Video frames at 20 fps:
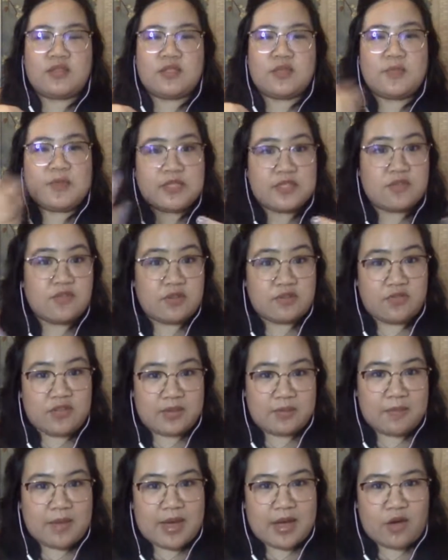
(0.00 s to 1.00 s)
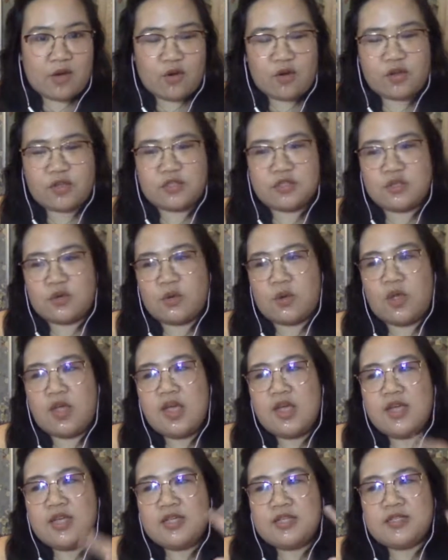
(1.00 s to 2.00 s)
specific feedback on. So
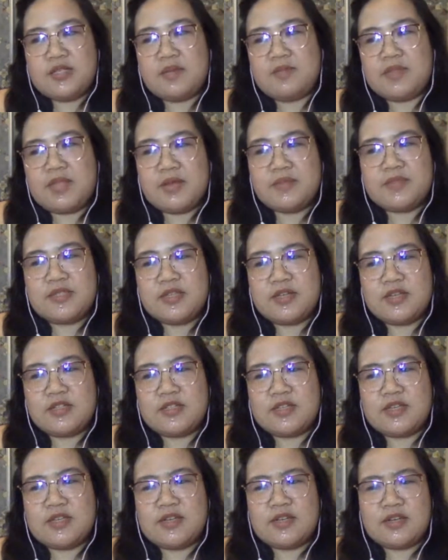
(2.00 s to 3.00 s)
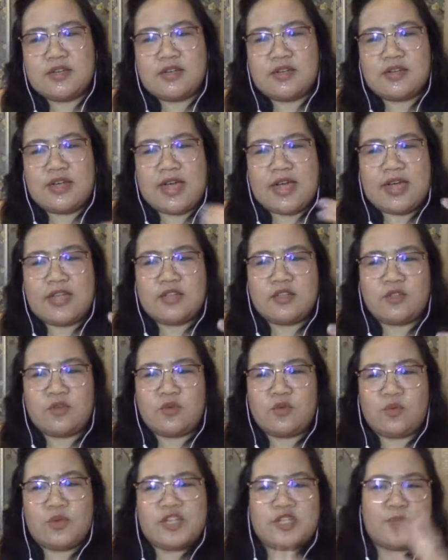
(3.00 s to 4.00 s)
sometimes there's a guide
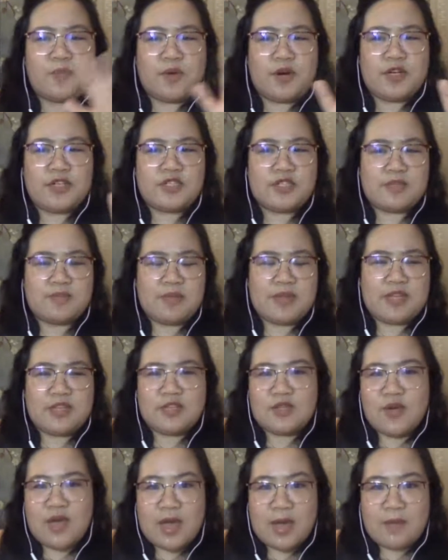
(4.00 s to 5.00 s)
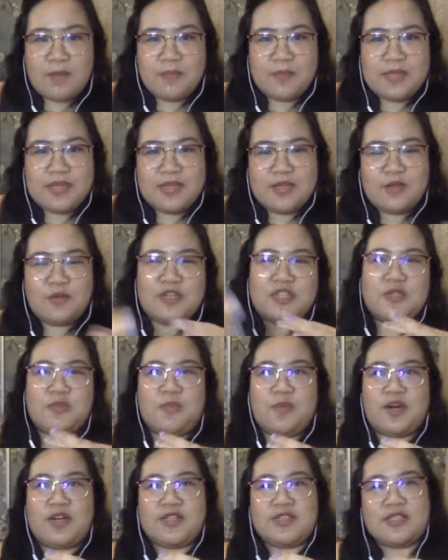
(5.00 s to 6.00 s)
to which parts made you happy,
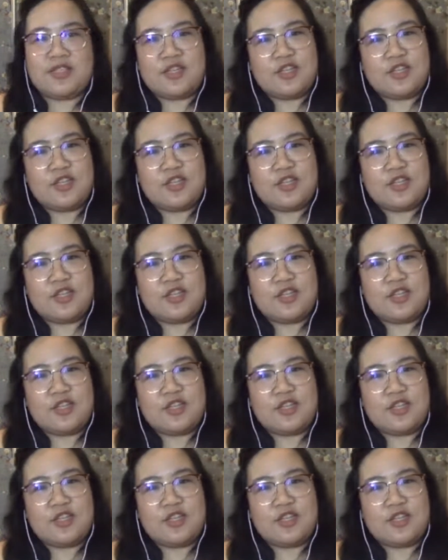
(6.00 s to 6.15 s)
which parts